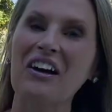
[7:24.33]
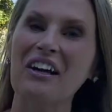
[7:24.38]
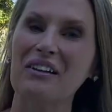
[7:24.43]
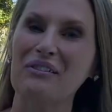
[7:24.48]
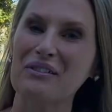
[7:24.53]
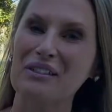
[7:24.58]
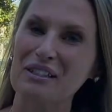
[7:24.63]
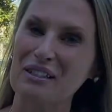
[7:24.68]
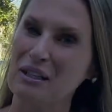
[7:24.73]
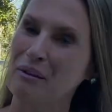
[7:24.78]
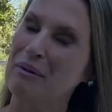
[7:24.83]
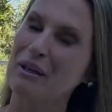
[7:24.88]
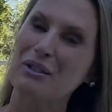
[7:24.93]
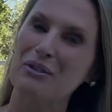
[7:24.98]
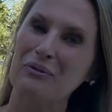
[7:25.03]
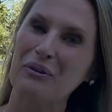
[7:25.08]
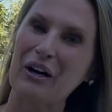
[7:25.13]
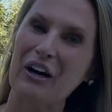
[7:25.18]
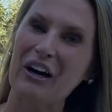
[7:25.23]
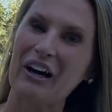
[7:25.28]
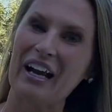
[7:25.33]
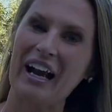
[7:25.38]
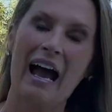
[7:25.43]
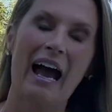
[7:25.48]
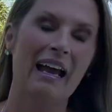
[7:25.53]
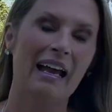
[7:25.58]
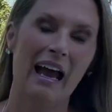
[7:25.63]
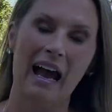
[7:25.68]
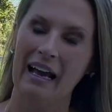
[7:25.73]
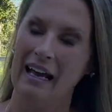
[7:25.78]
and was so much work.
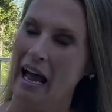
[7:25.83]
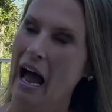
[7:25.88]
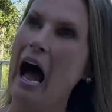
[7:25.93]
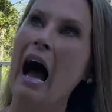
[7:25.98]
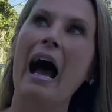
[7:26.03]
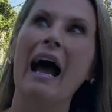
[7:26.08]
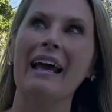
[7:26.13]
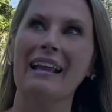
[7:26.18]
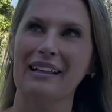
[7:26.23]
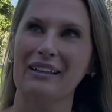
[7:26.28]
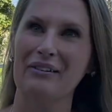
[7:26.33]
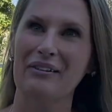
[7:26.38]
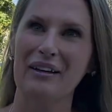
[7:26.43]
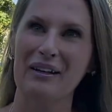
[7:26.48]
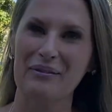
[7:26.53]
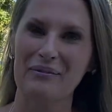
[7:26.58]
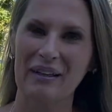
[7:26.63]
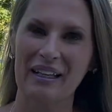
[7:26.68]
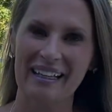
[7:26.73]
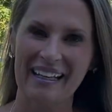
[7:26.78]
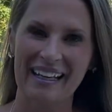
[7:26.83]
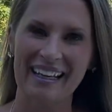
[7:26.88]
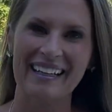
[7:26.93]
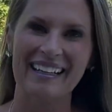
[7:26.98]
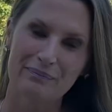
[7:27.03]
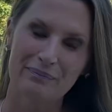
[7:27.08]
I highly recommend it.